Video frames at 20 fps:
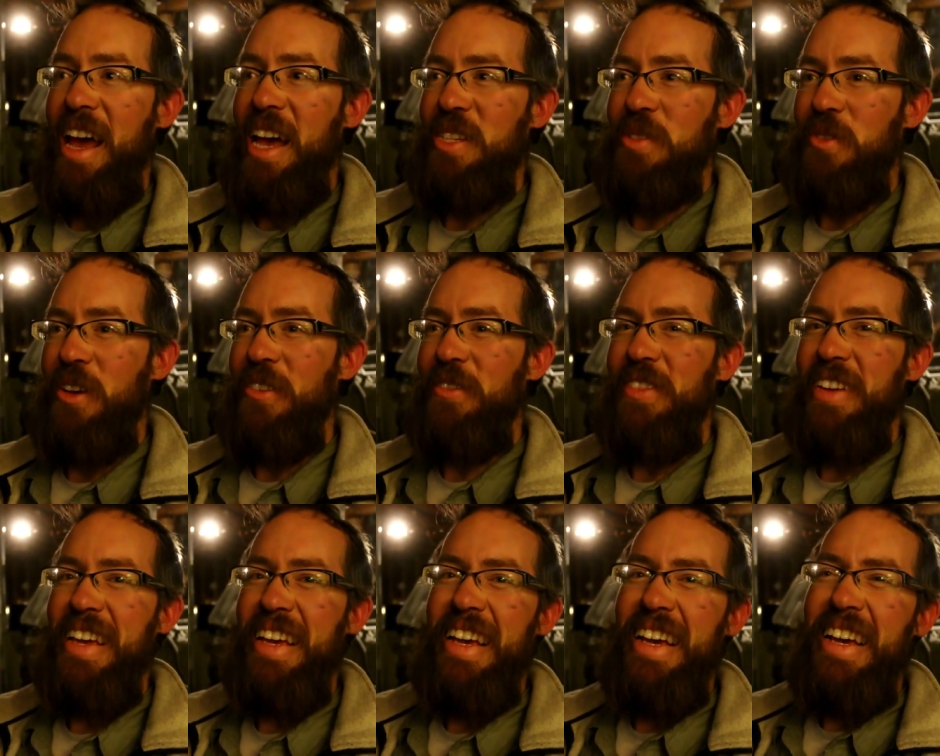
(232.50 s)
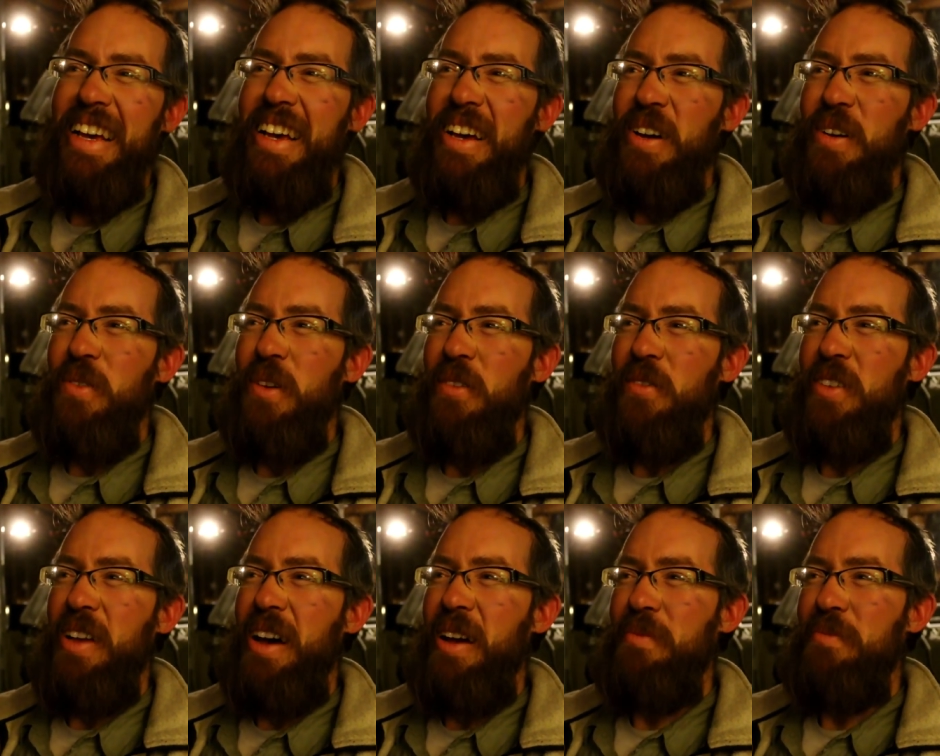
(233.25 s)
Yes, we've
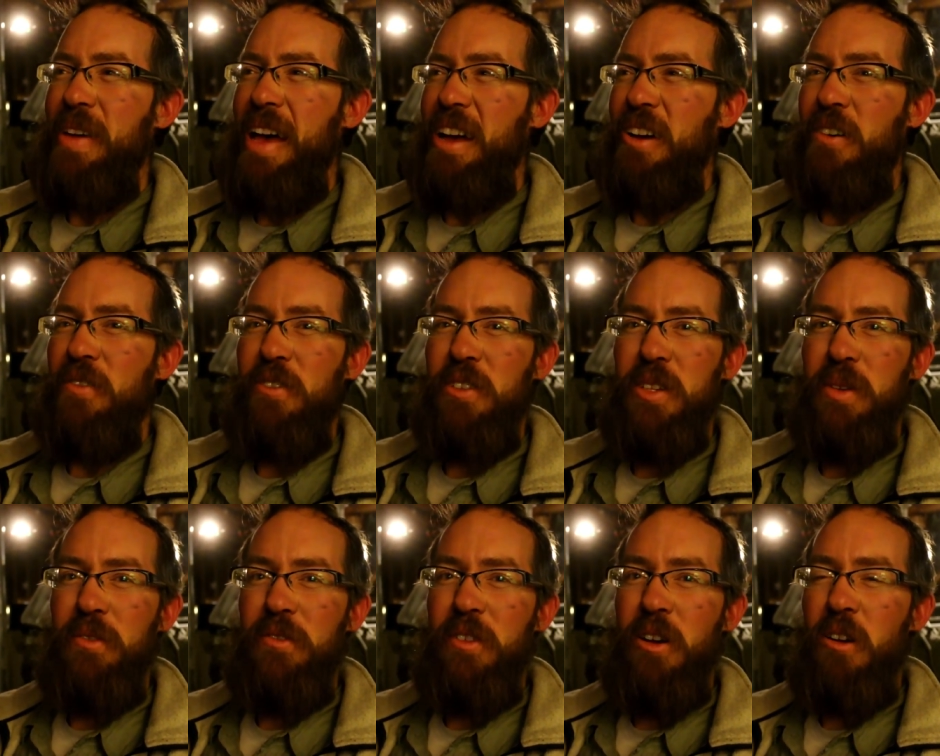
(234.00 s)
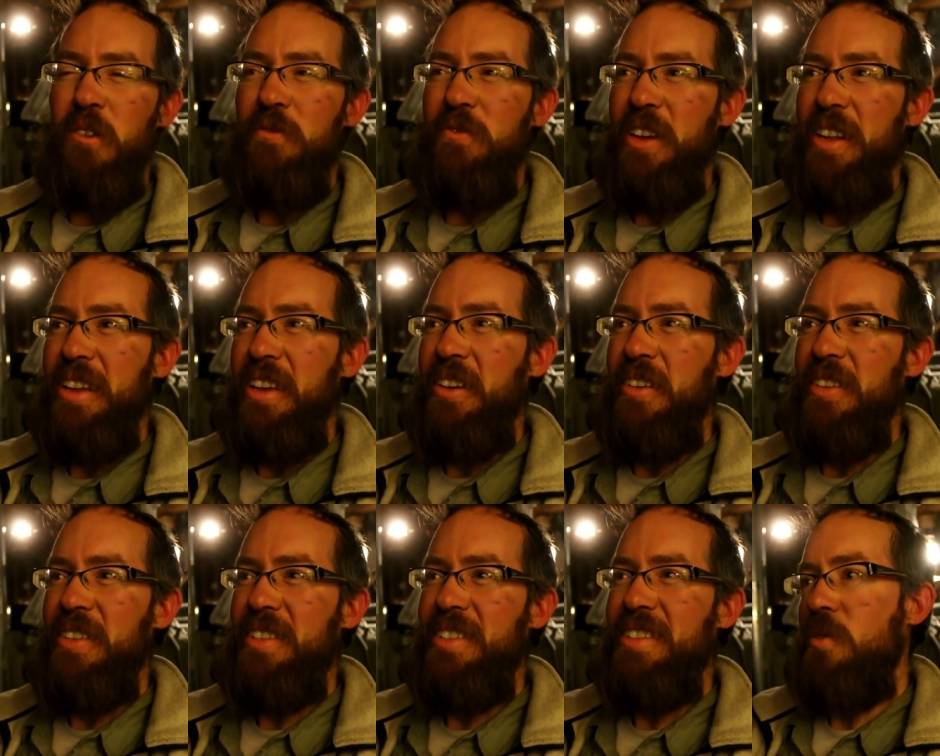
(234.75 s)
we've gone back over some of our own
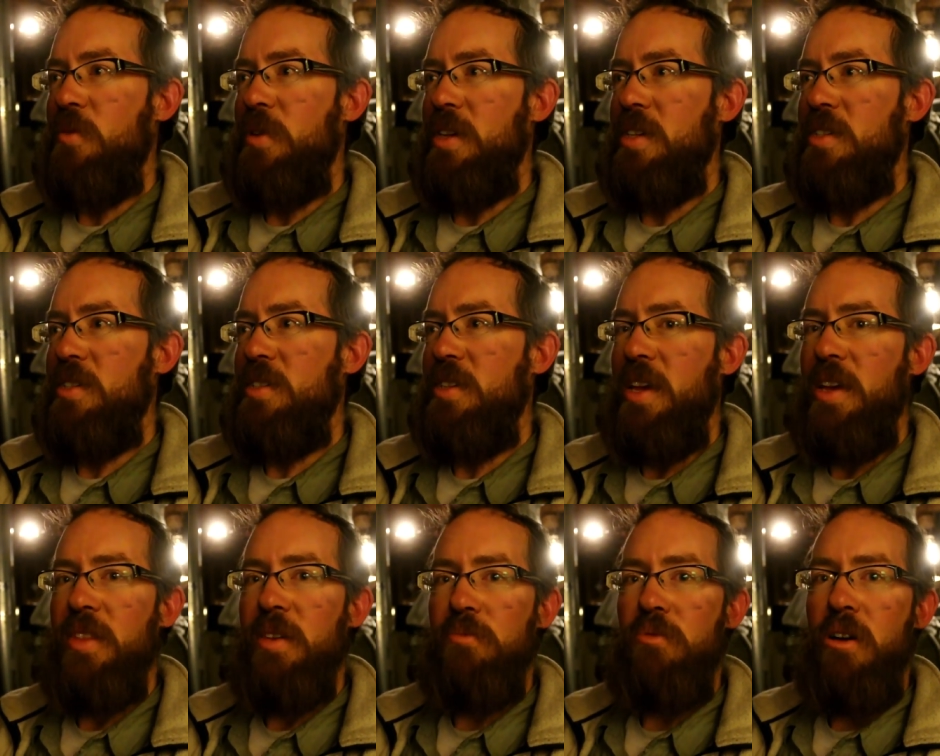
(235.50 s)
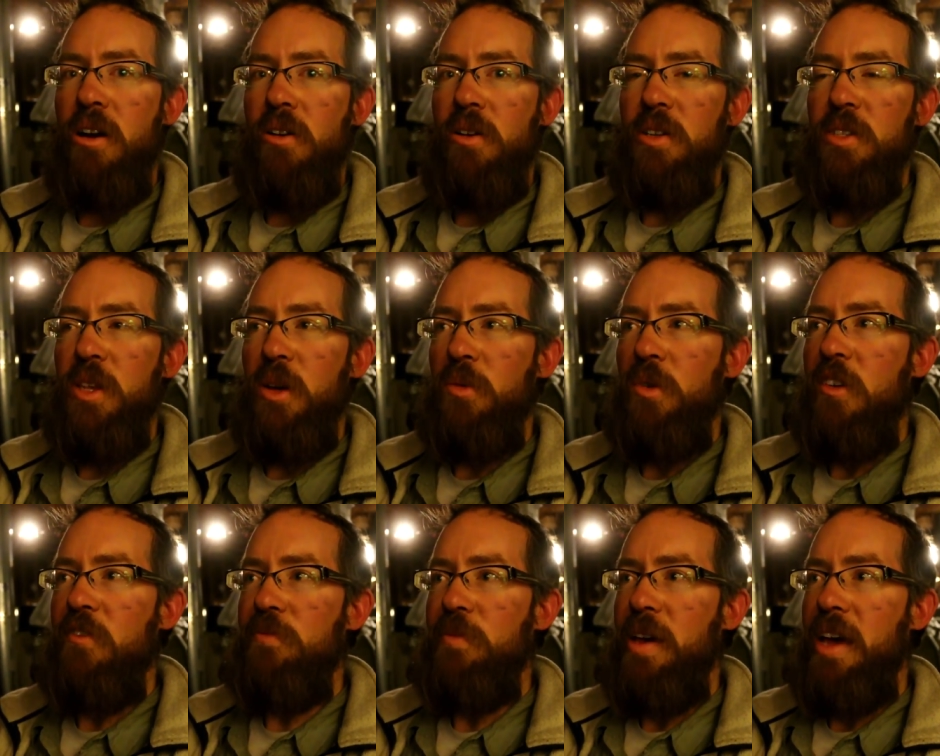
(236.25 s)
videos. We see the progress that
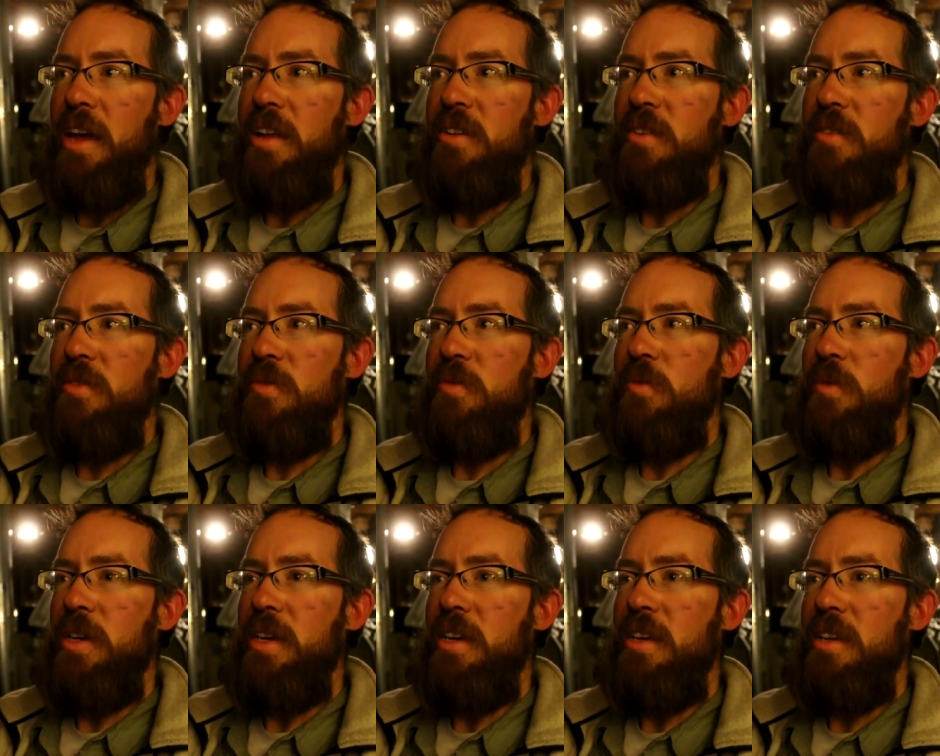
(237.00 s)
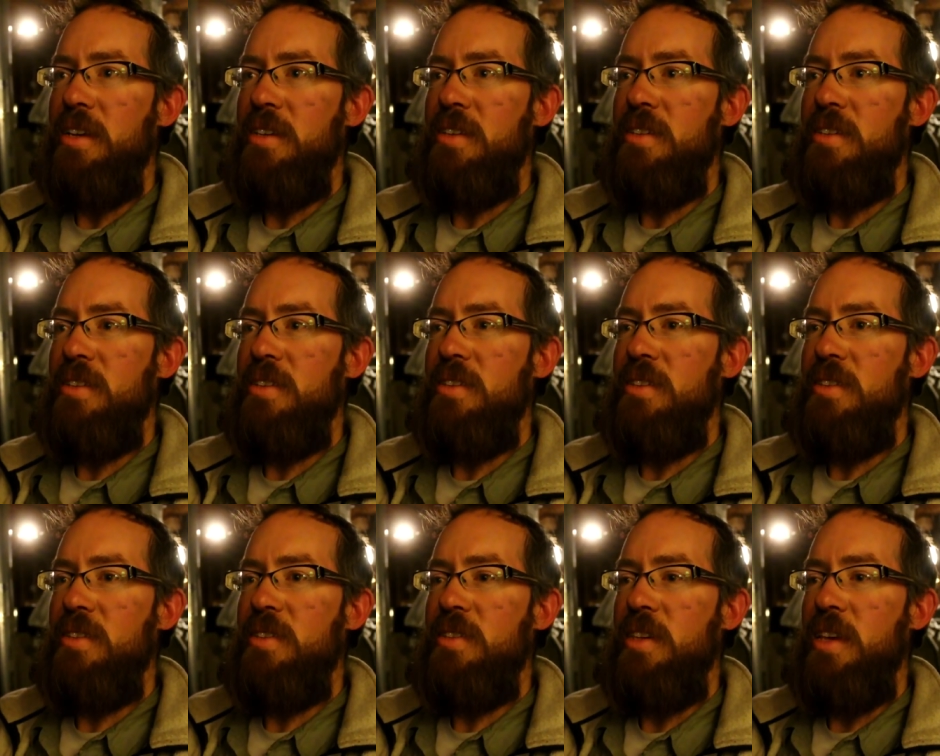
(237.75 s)
we've made. We
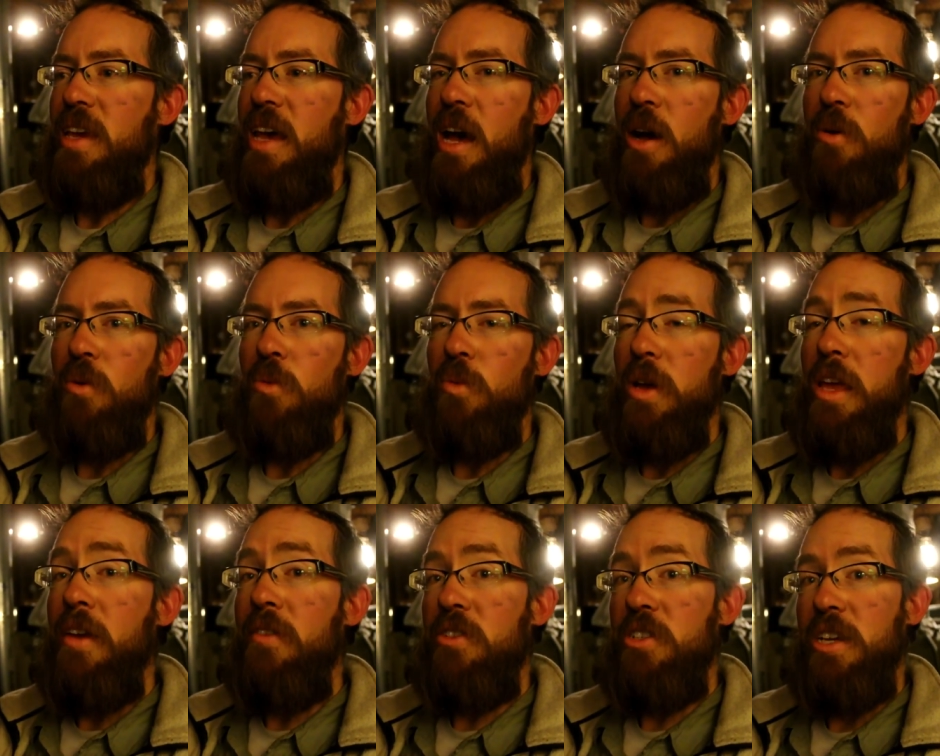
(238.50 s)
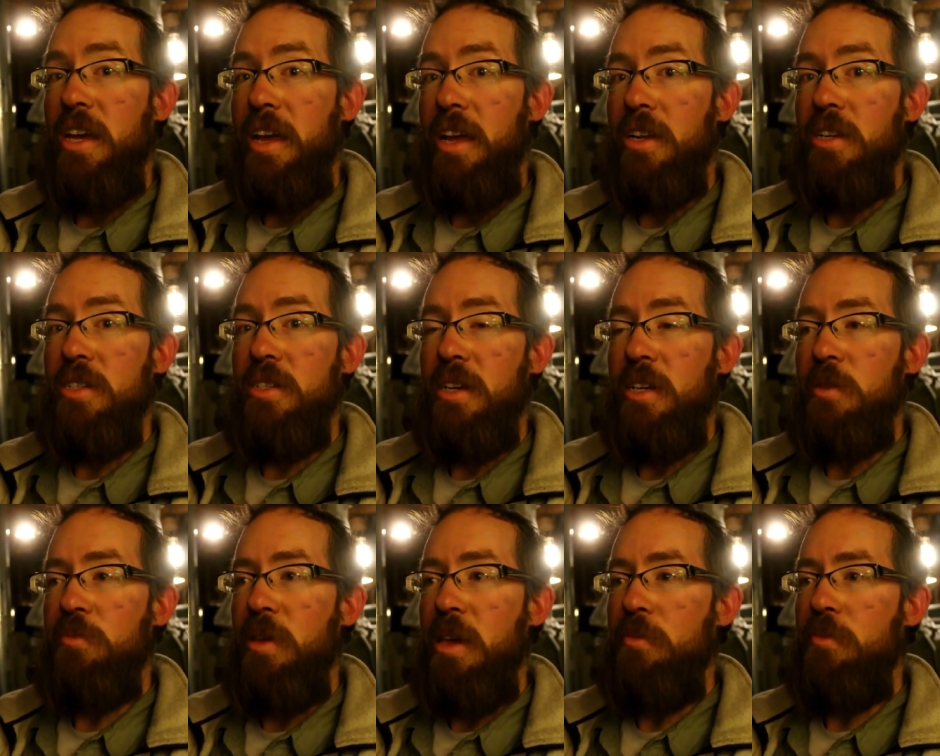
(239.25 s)
see how we've changed
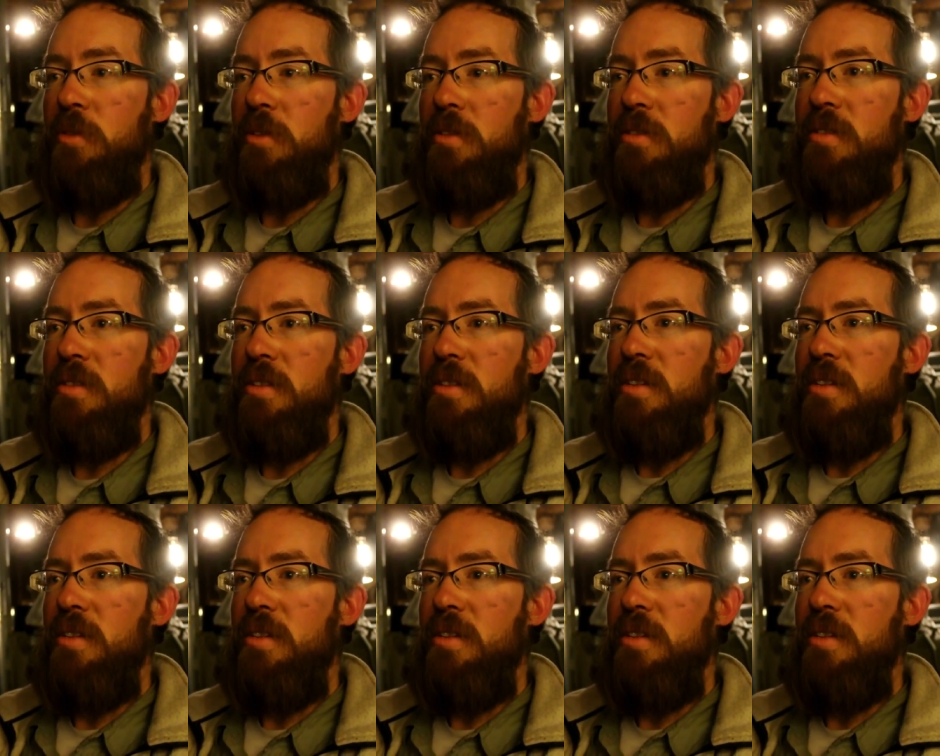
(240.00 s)
as people.